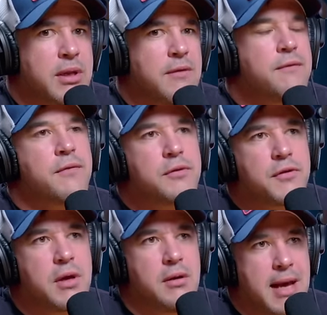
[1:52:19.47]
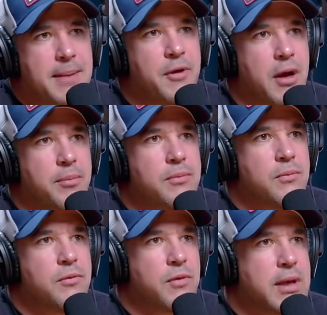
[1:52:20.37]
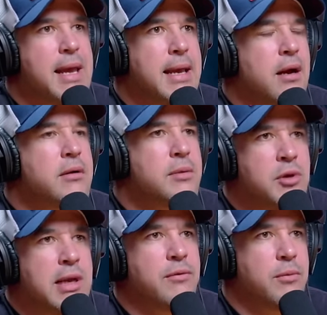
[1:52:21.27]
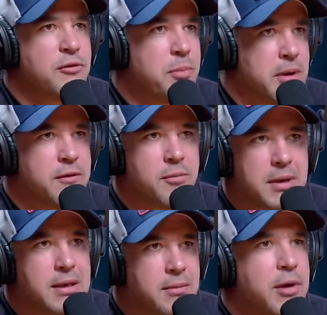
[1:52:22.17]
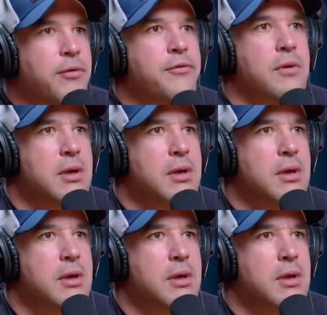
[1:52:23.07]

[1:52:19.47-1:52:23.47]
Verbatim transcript: when he first got a laptop. Was like, hey, how come you never respond to my emails?